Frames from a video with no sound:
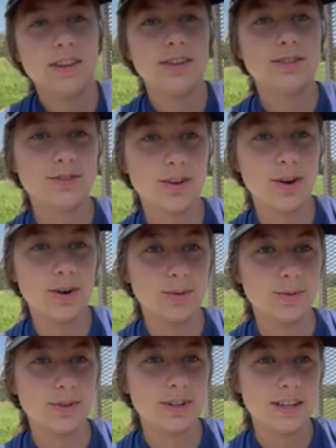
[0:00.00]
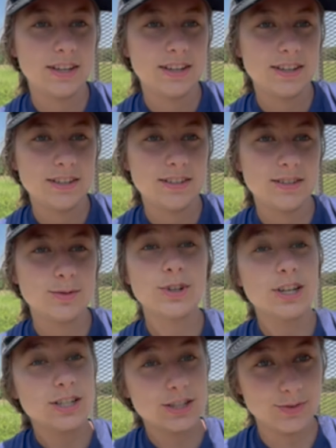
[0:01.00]
so some
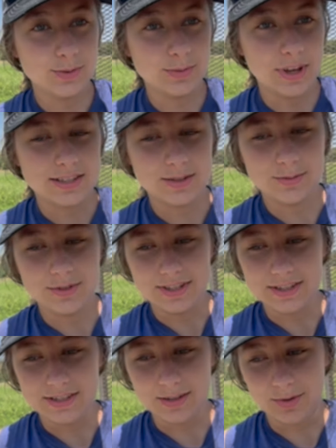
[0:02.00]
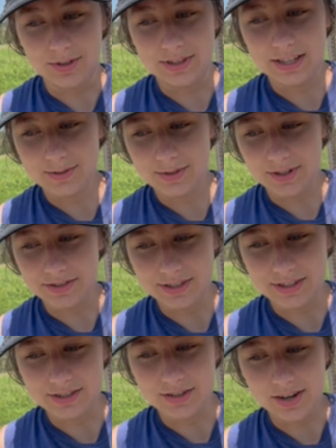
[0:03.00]
changes from last summer to this summer. That's what I was
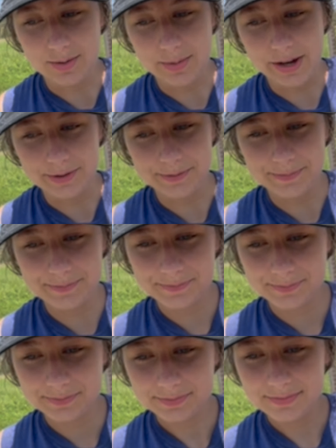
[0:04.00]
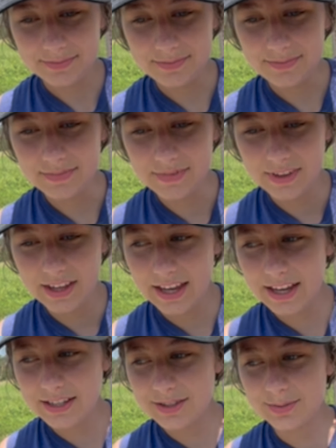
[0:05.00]
going to talk about.
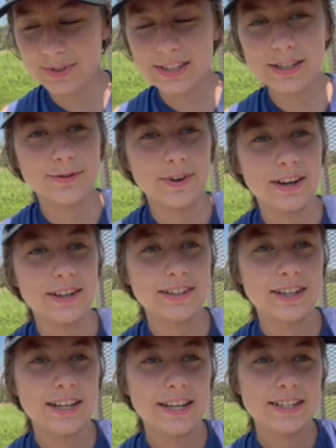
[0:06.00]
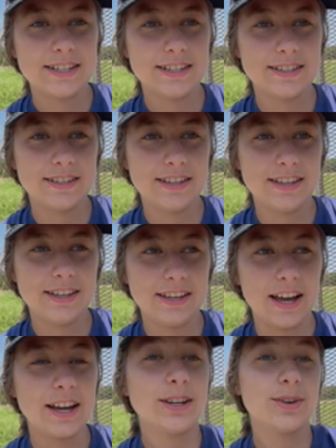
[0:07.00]
It's really fun to see,
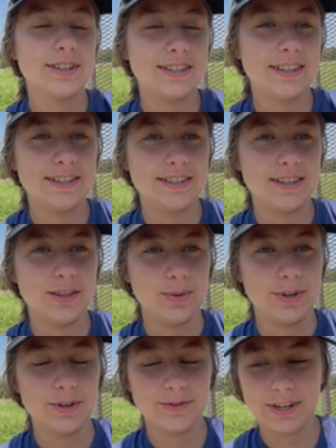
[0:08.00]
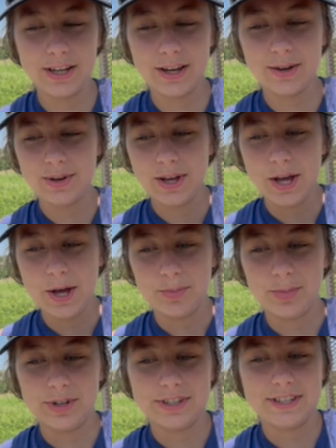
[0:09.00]
I know I said this in the winter video,
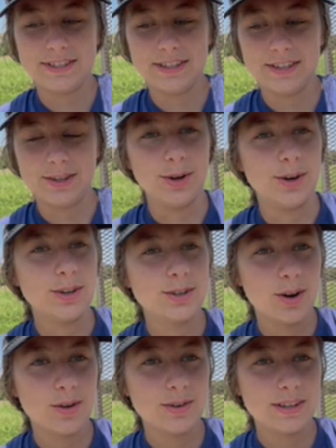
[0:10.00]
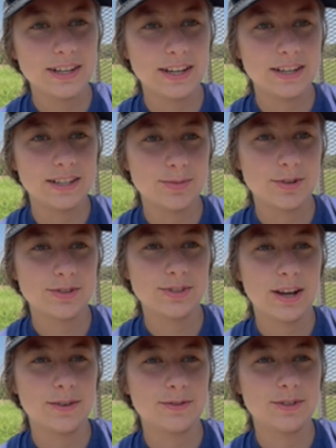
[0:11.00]
but to see the herd growing and especially
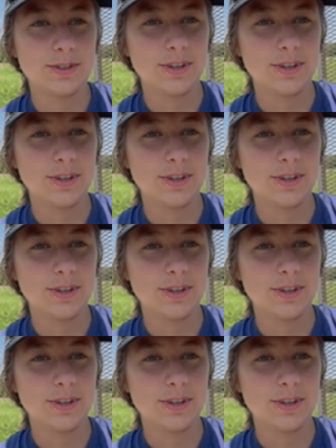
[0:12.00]
after